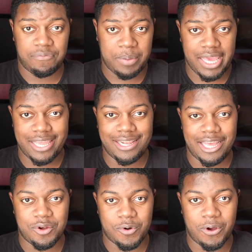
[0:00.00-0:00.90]
of pain
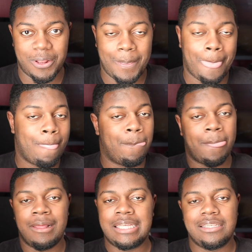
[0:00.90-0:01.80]
later on.
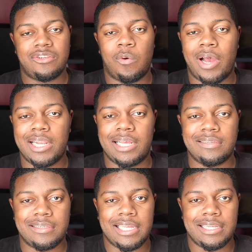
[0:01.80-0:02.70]
So why not
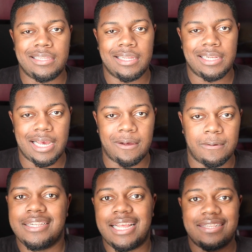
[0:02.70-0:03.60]
just get it done now?
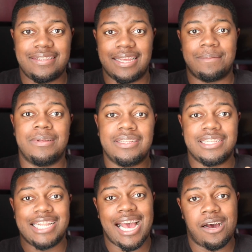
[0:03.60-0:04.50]
Next step.
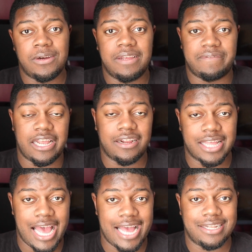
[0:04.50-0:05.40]
Now, if they done
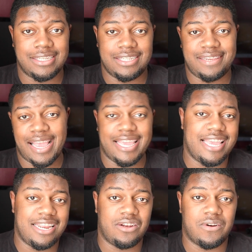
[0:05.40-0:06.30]
got
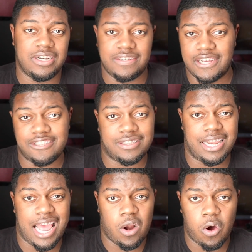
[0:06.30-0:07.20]
tightened or
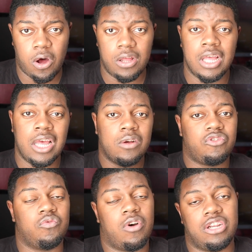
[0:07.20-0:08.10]
adjusted at all,
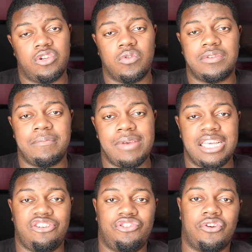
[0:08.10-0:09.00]
what you want to do is
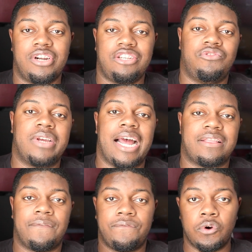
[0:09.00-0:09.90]
make sure that you got
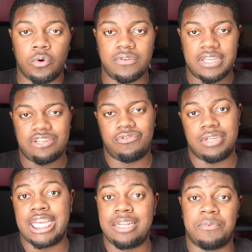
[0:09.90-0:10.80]
the foods that you
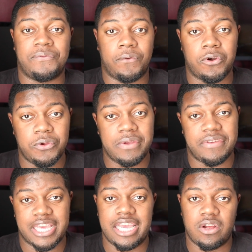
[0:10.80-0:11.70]
need before you
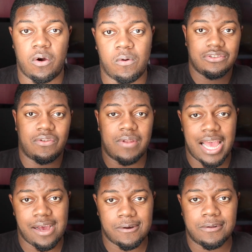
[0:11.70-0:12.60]
even get home. So
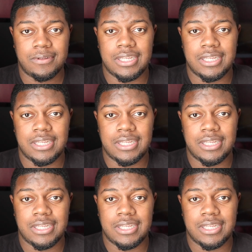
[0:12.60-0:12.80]
now,